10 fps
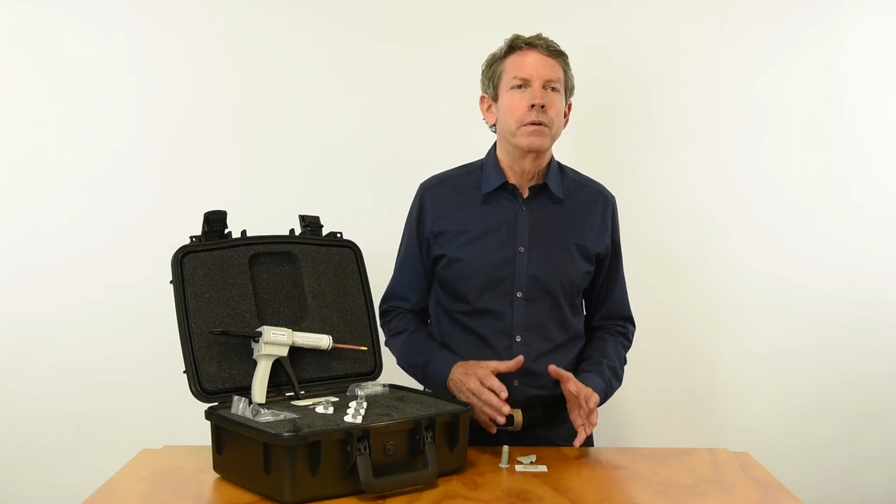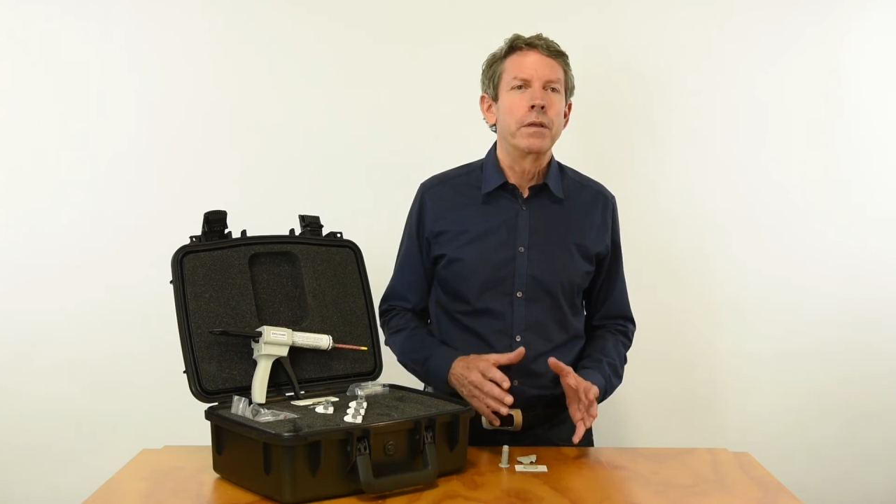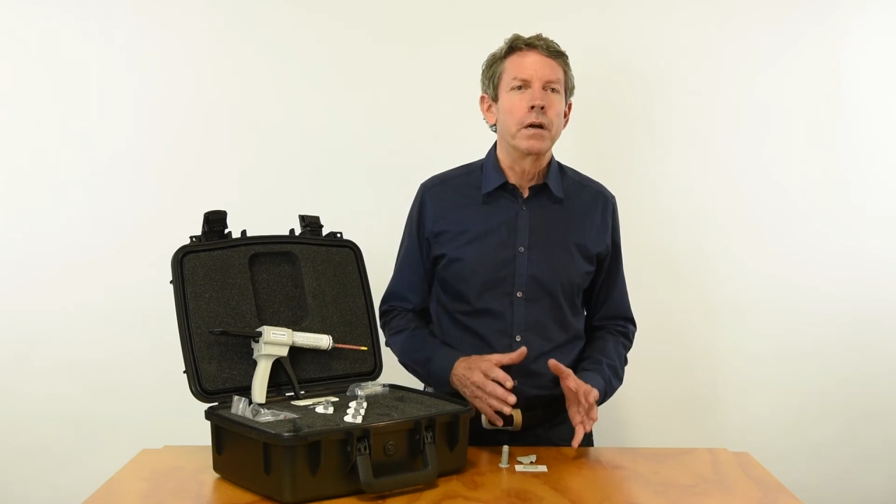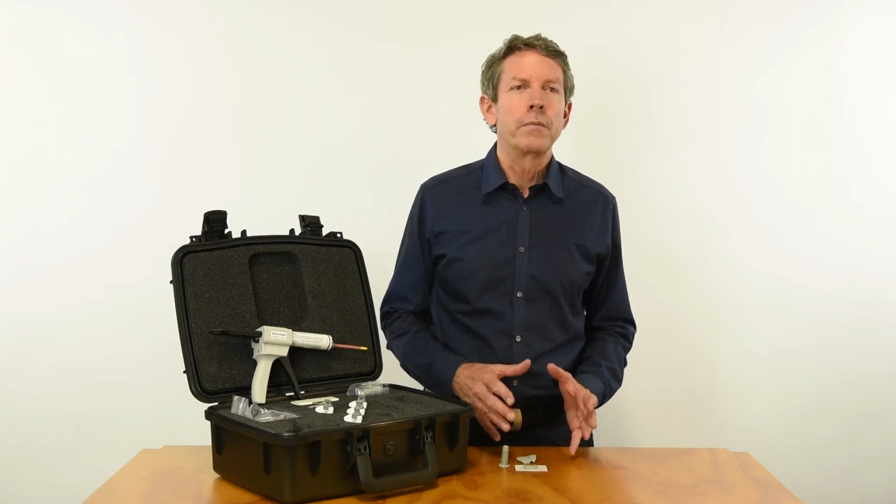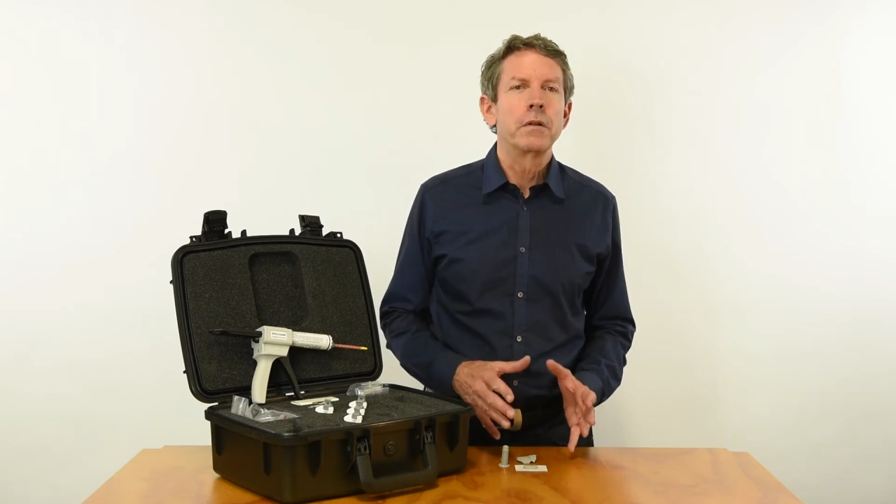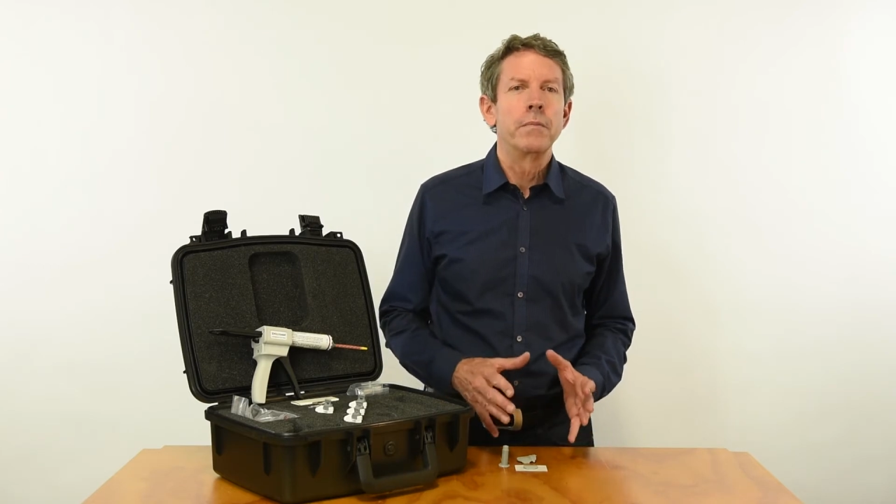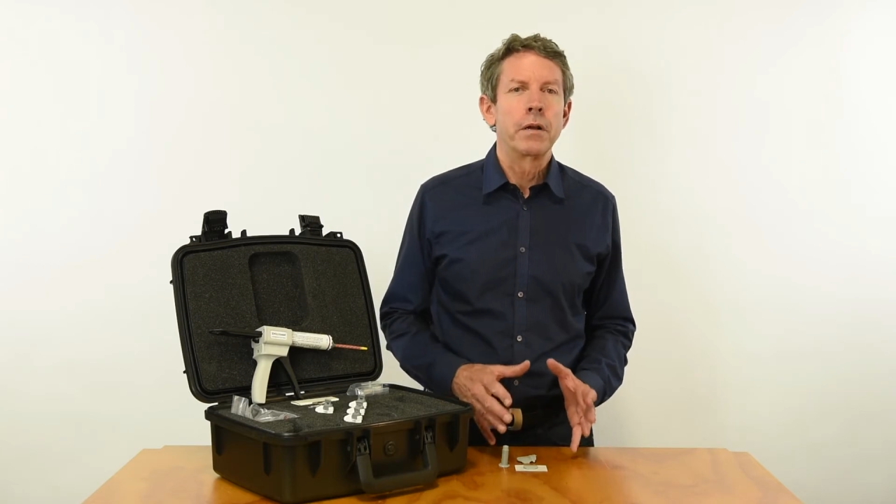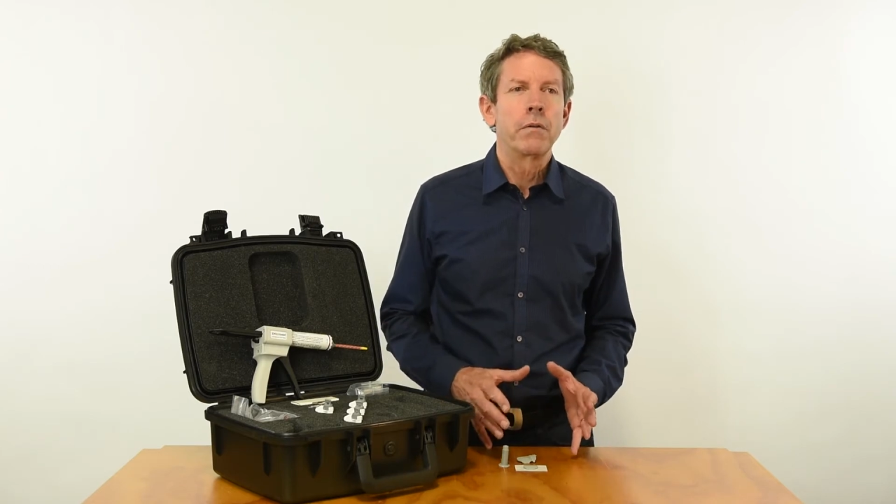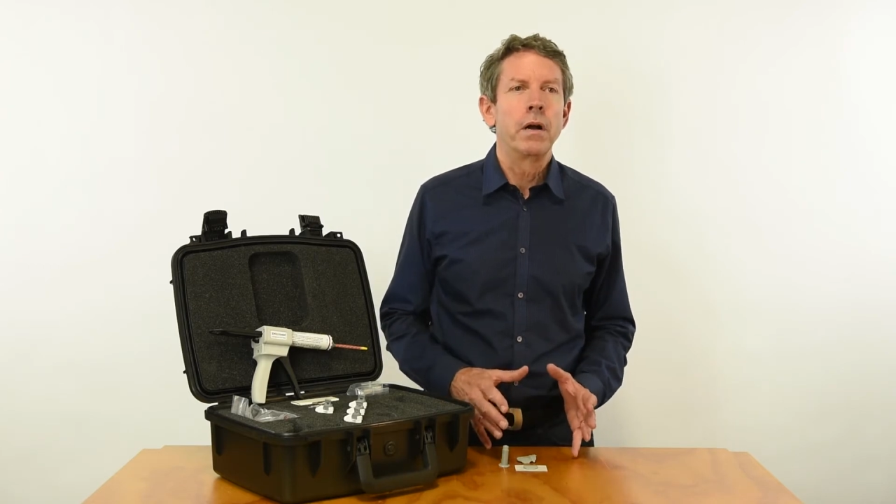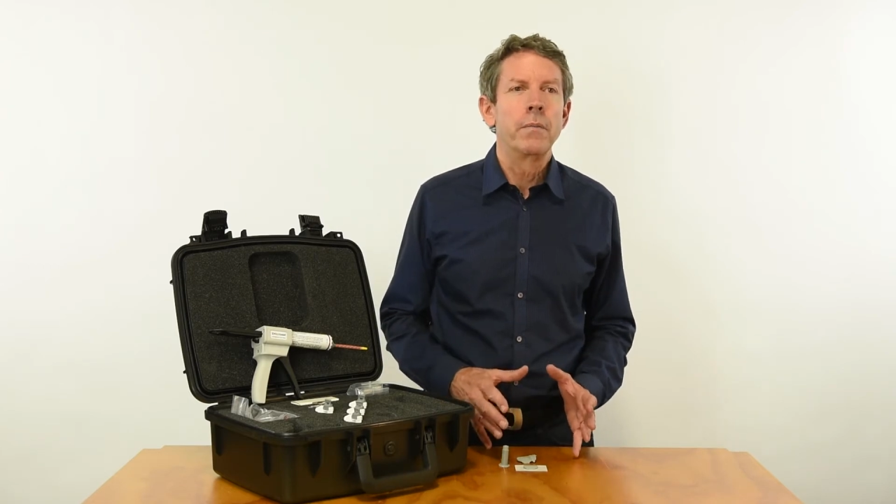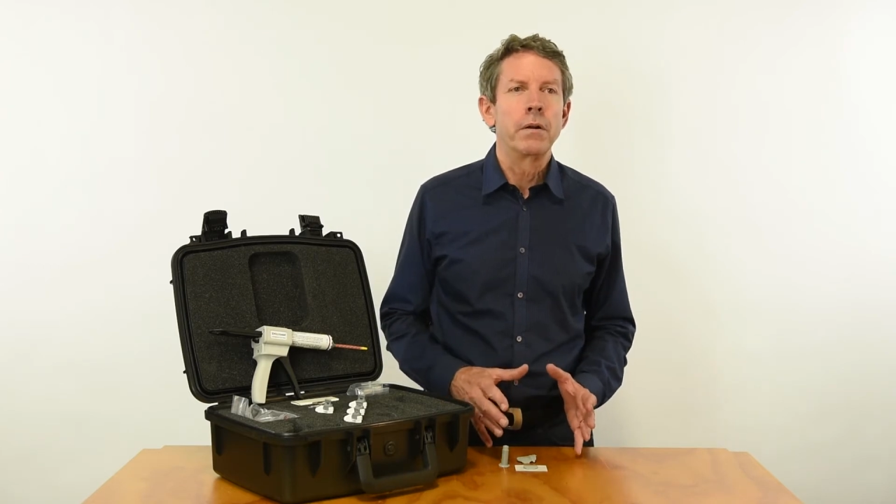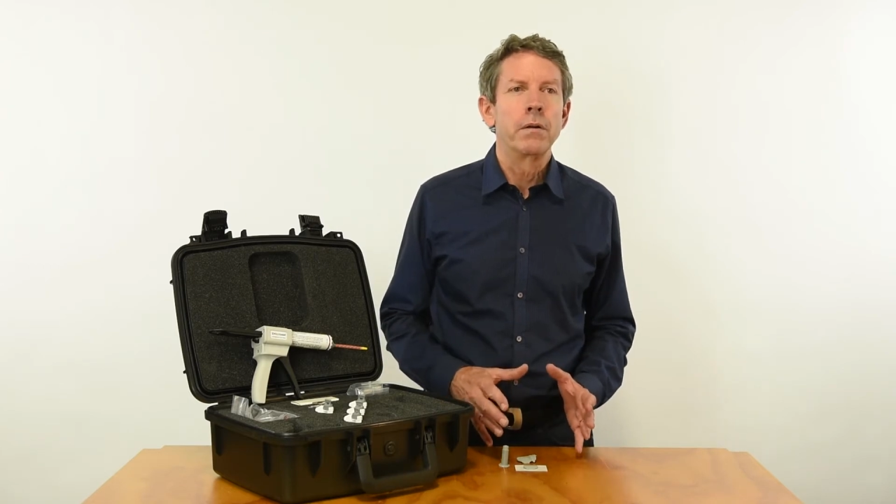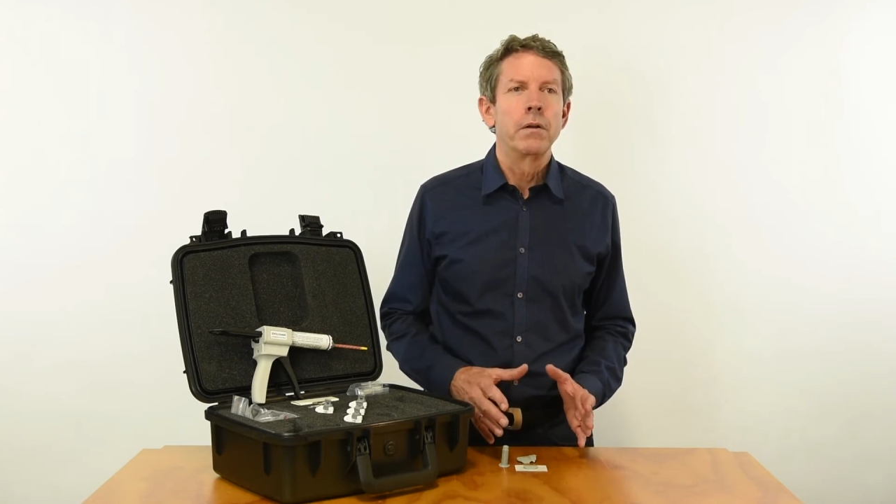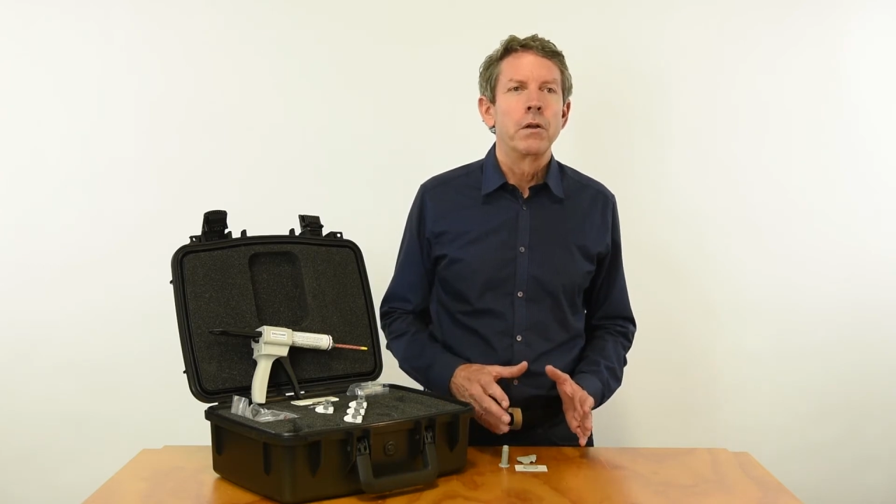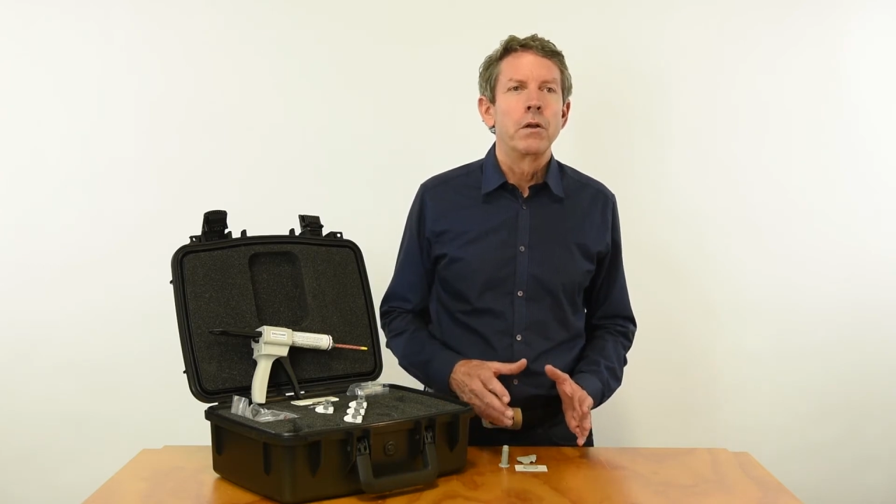with the optical micrometer,